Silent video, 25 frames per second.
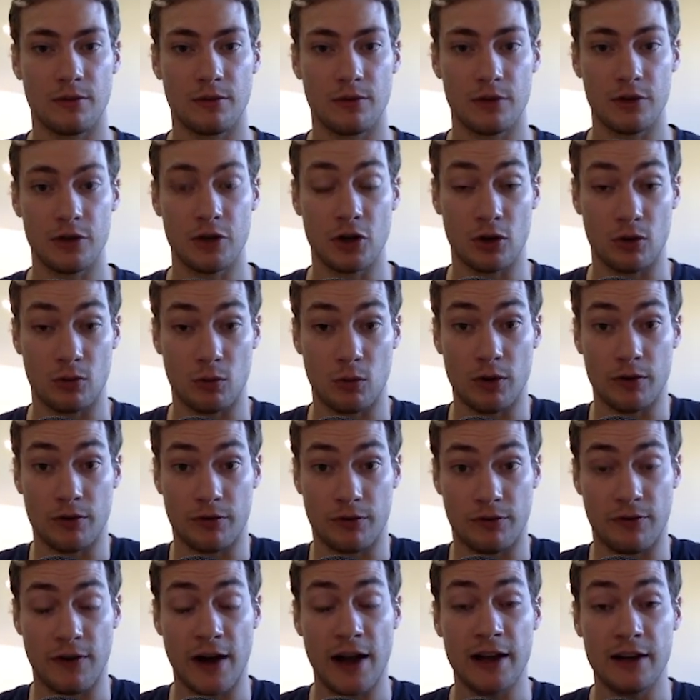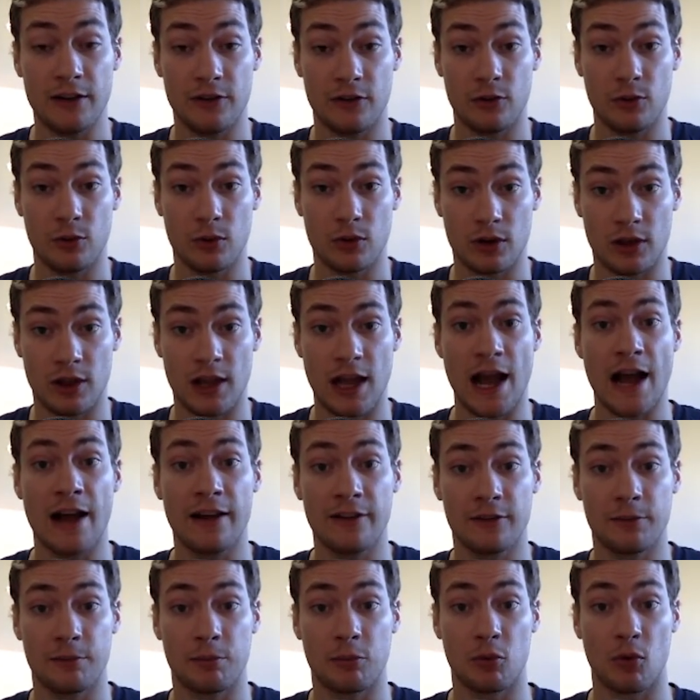you know, would fight to her
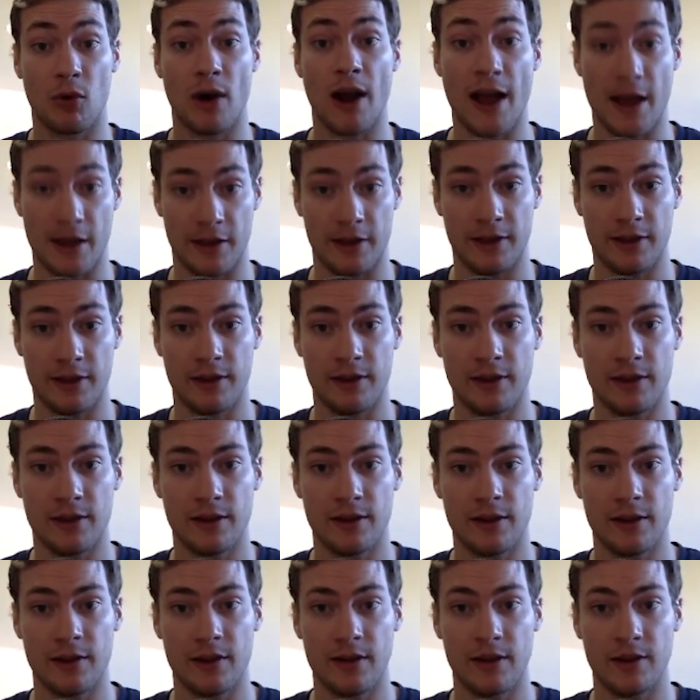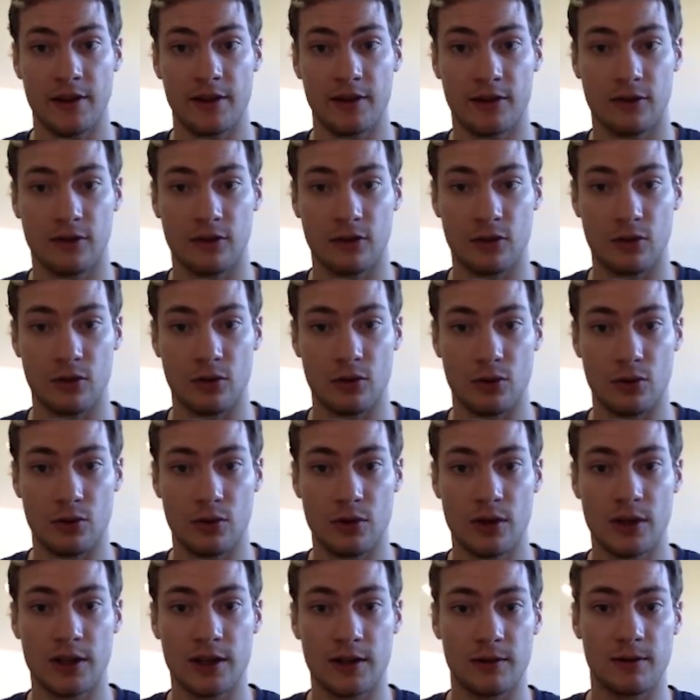last breath to
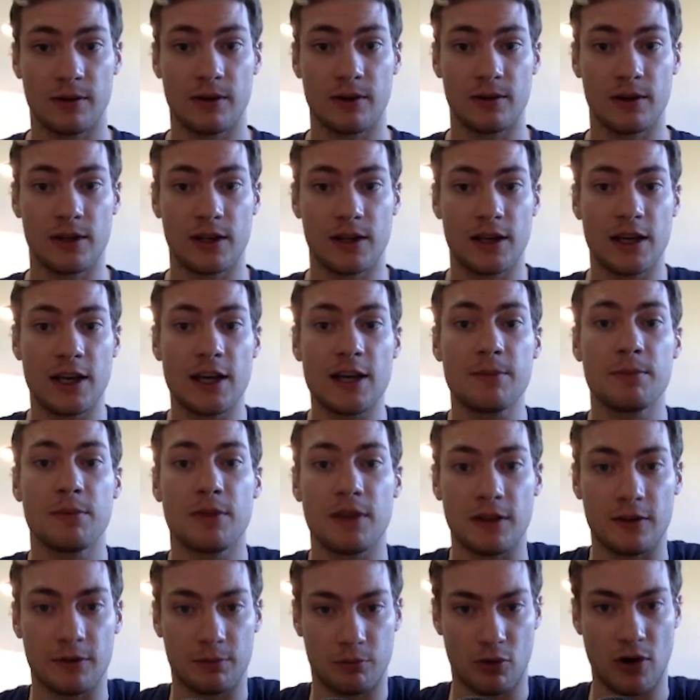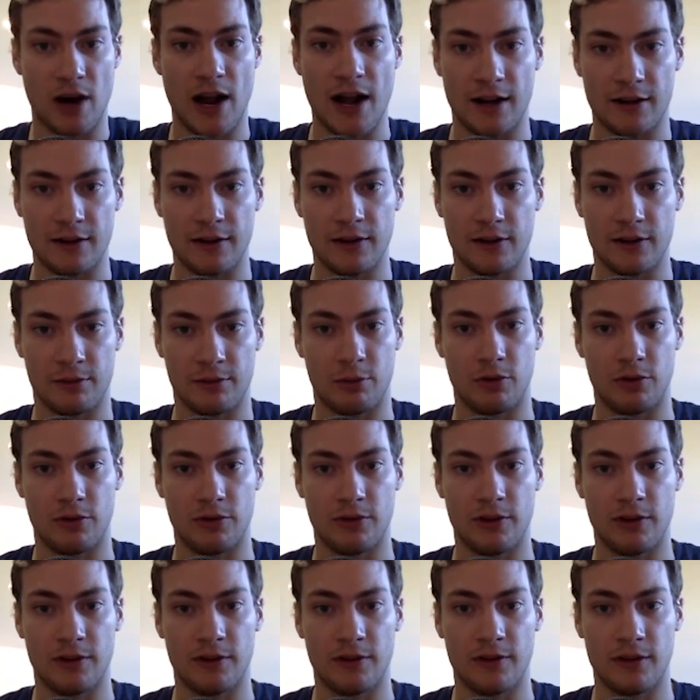keep this practice
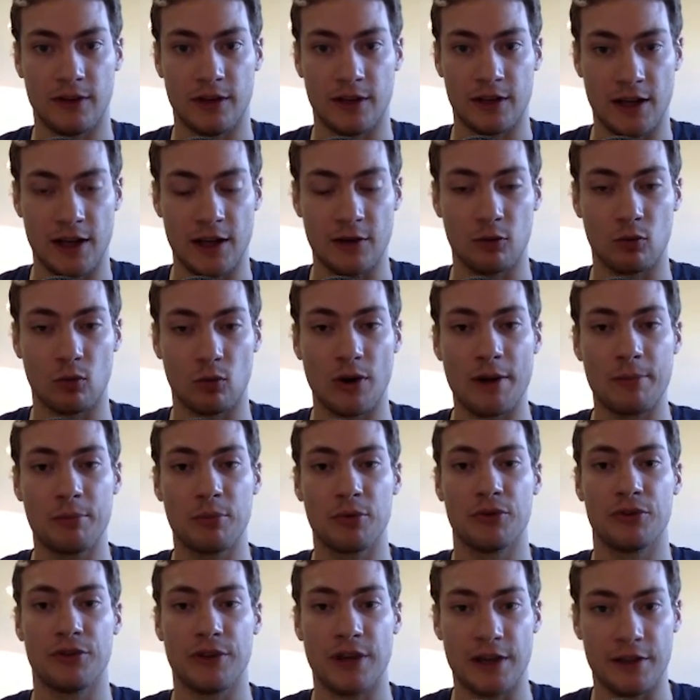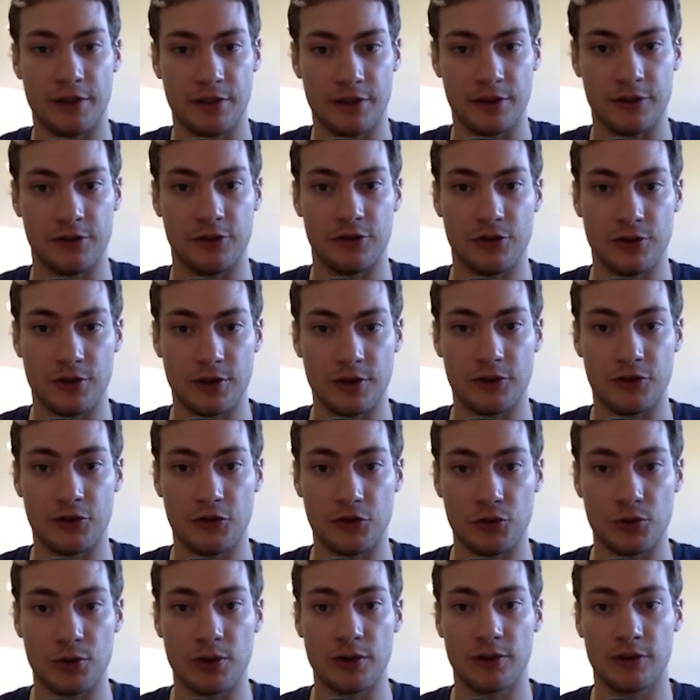persisting and represent the the
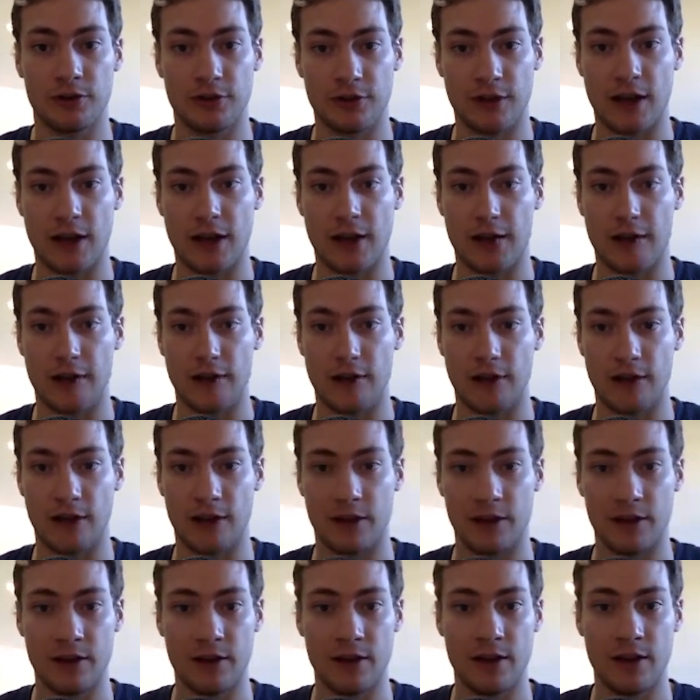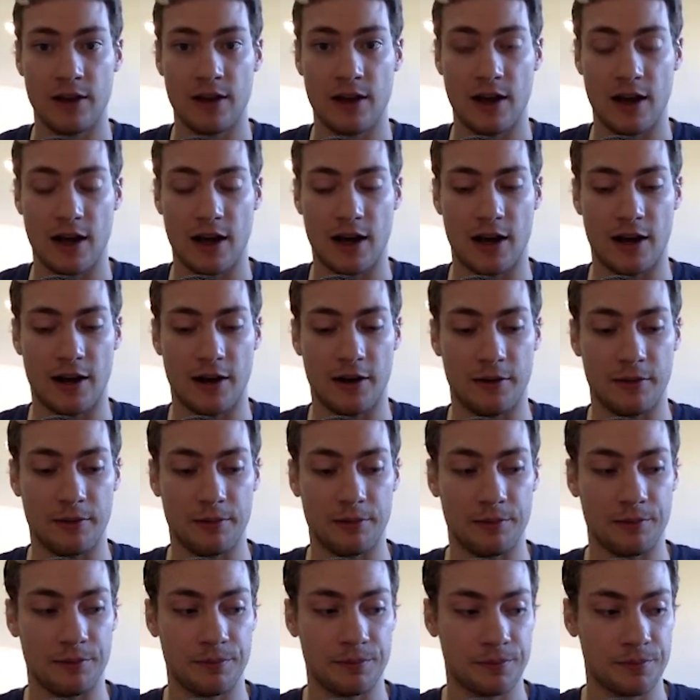Jewish side of the
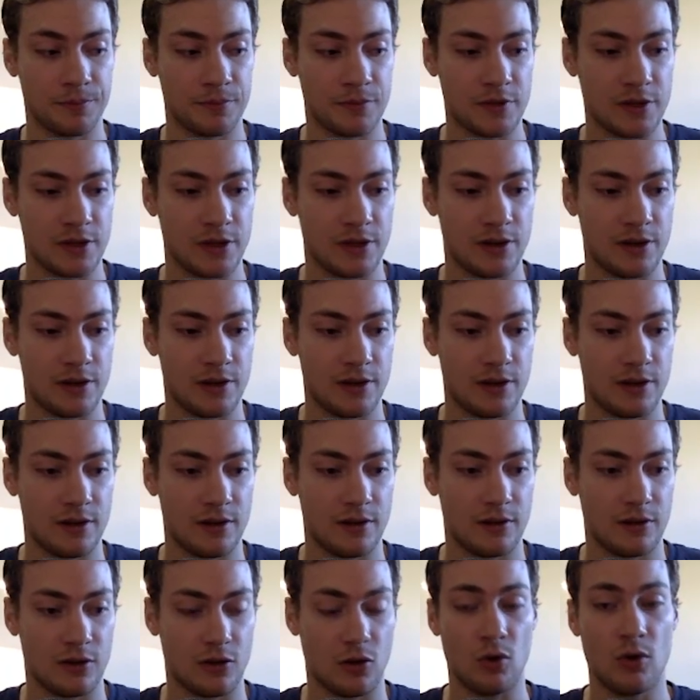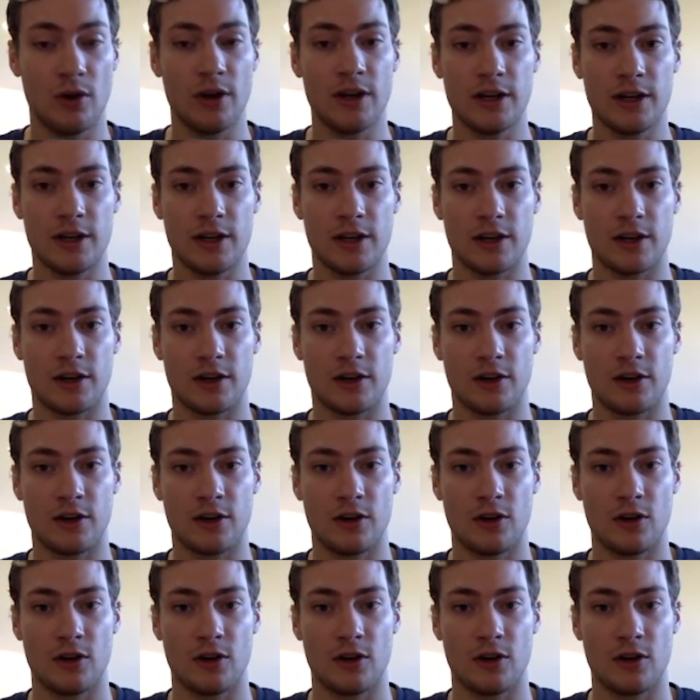um, coin here